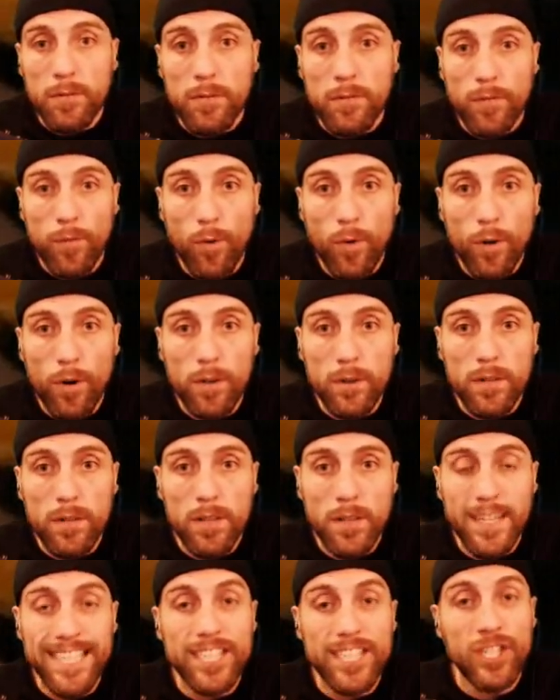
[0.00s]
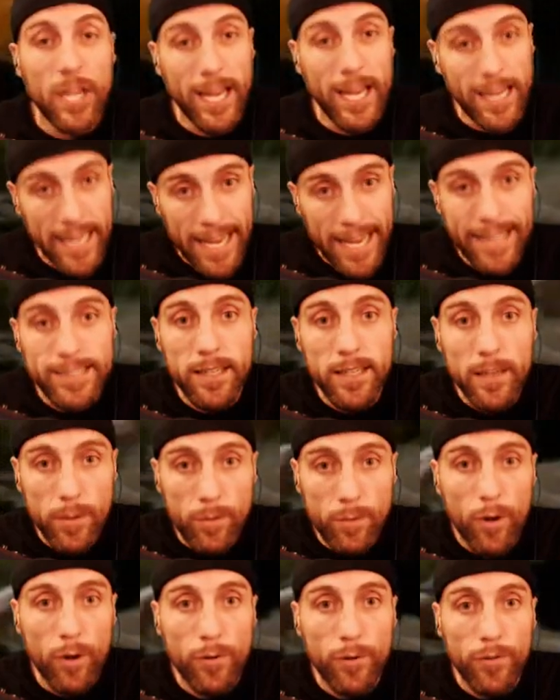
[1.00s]
for the gigantic
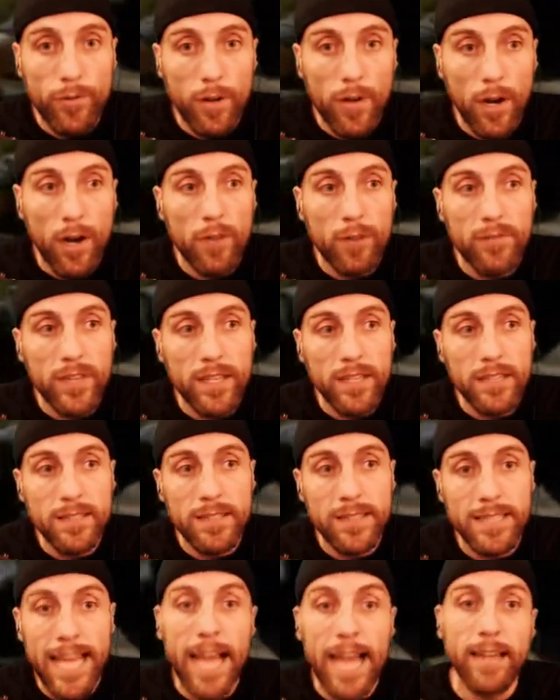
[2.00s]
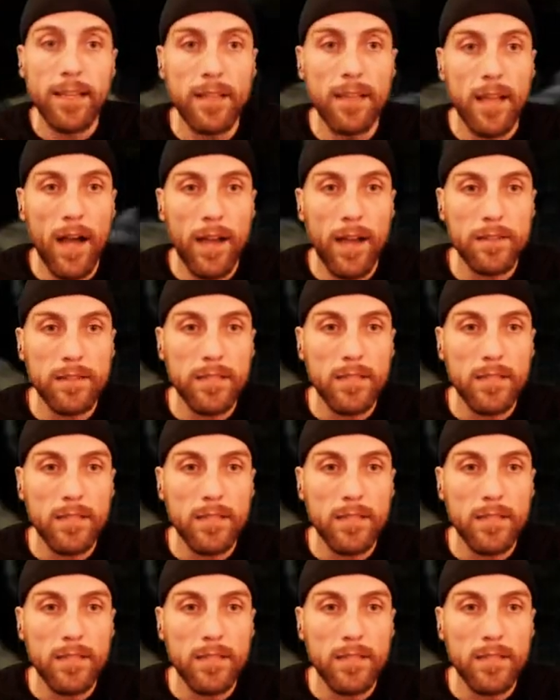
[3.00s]
growth of these dandelions,